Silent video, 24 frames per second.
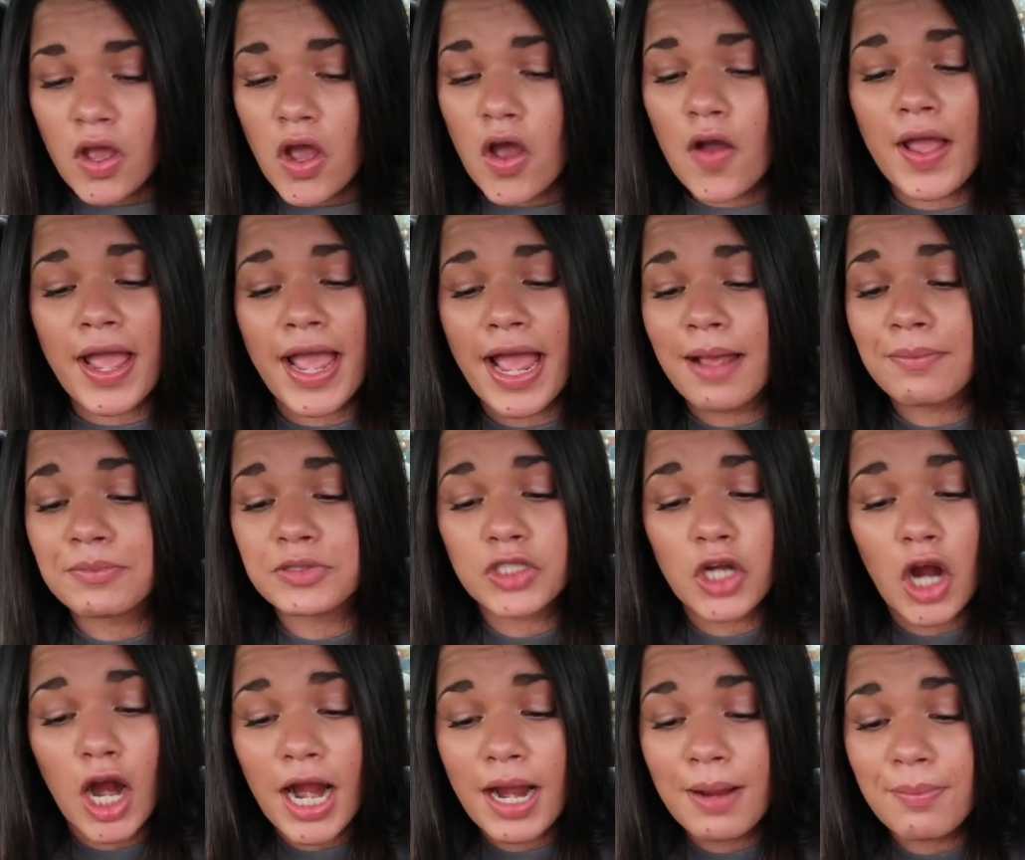Okay, I'm
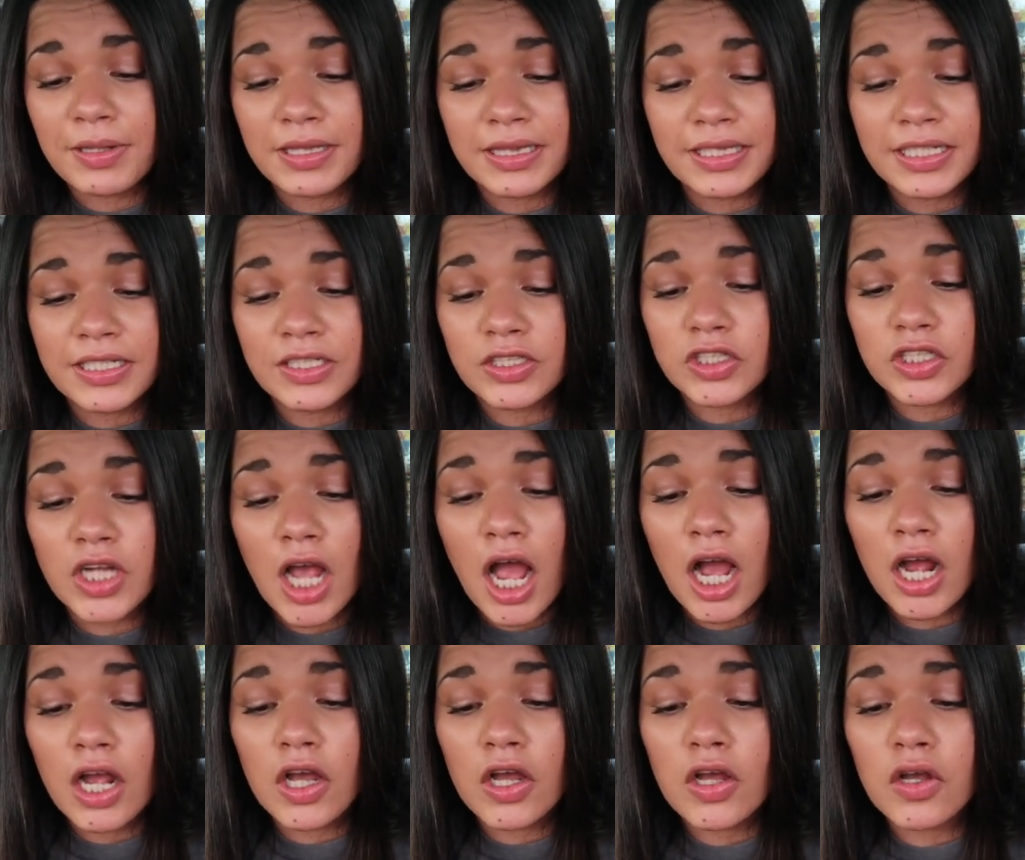sorry, but these
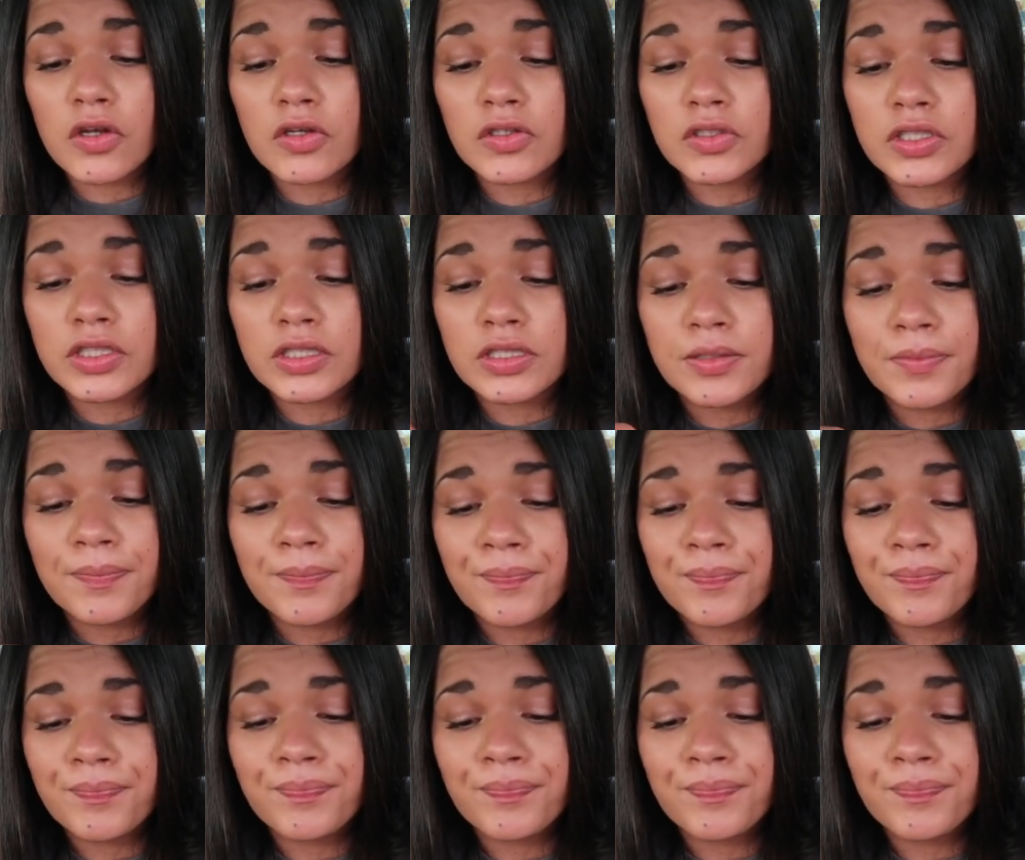tacos